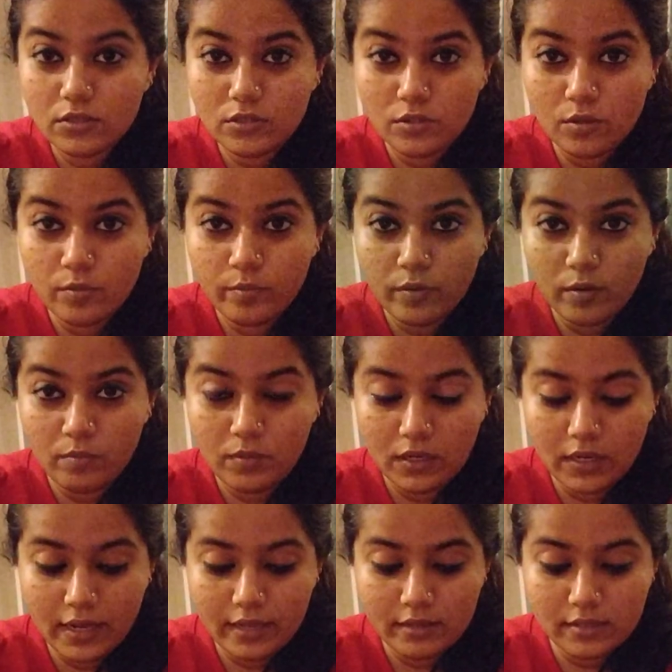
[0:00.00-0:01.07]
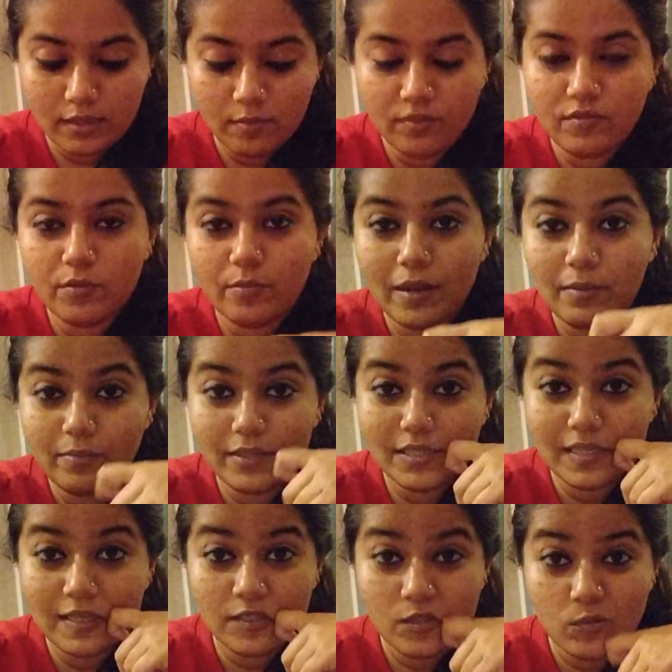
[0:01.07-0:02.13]
So probably like some of you might be
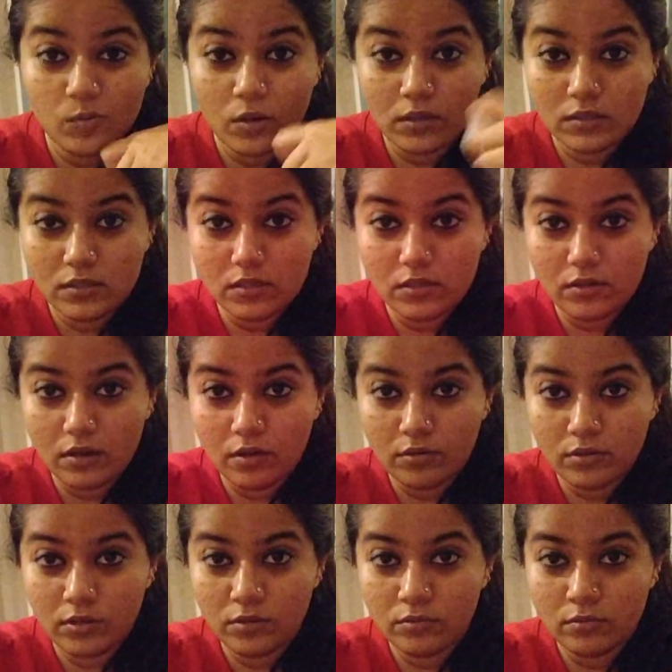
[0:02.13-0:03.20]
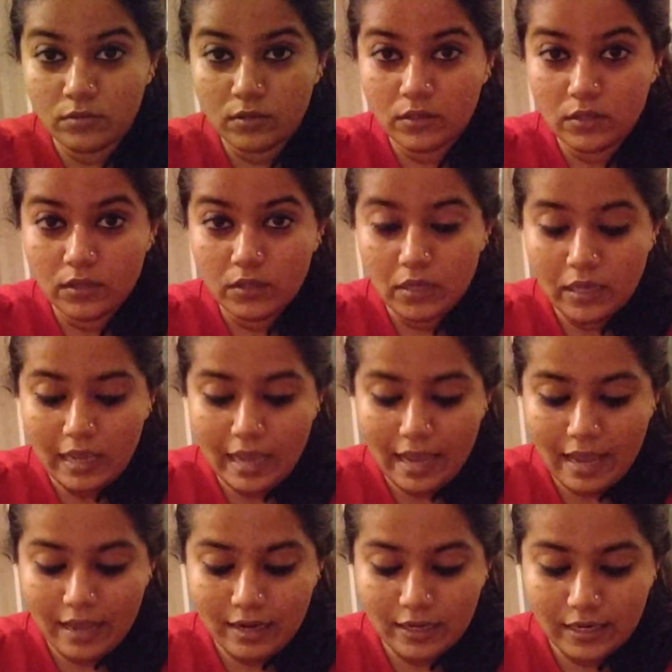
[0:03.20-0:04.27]
seeing swans around you,
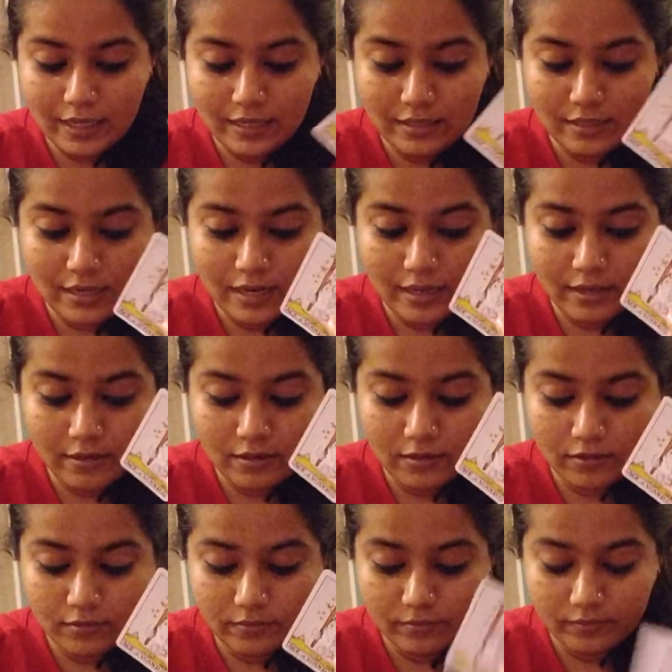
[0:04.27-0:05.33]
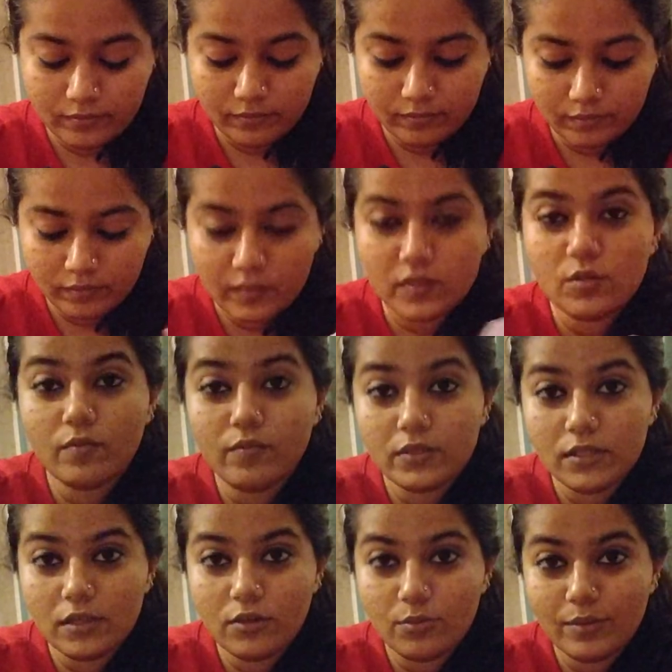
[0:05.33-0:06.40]
and it's
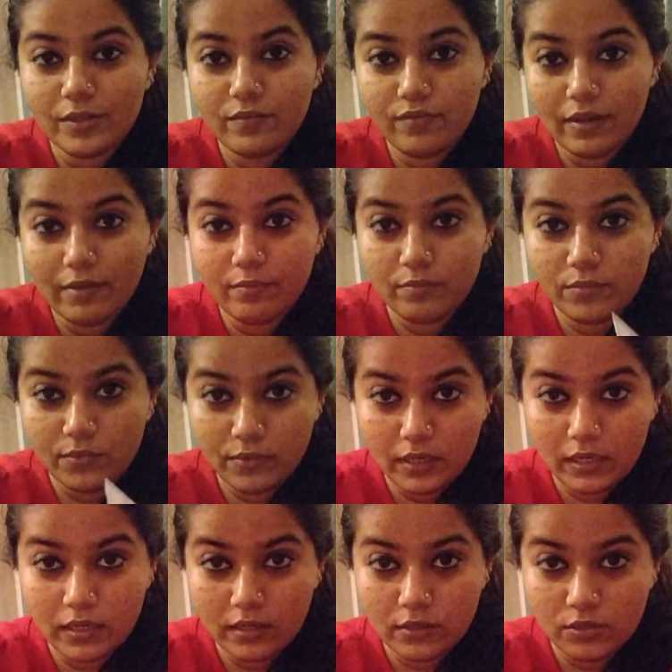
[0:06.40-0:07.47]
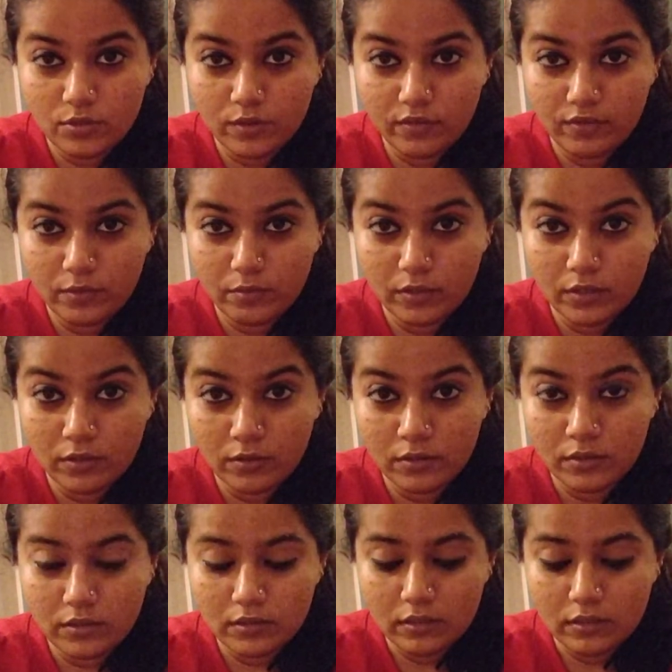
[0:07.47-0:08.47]
obviously a twin flame reading. So if you were here